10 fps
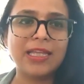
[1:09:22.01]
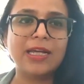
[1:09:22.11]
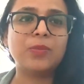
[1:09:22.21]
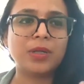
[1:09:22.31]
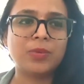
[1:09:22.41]

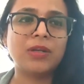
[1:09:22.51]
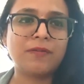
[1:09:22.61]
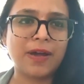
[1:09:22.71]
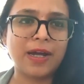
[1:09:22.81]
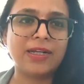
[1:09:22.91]
that we will
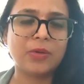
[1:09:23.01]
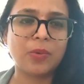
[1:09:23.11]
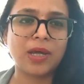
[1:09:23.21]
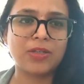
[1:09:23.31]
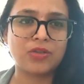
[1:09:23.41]
find the
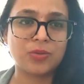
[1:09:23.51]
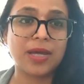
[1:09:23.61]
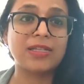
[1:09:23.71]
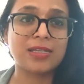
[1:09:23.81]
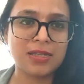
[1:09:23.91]
ways to
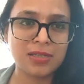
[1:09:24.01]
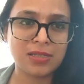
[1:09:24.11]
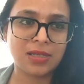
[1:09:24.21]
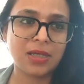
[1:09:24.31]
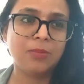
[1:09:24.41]
exist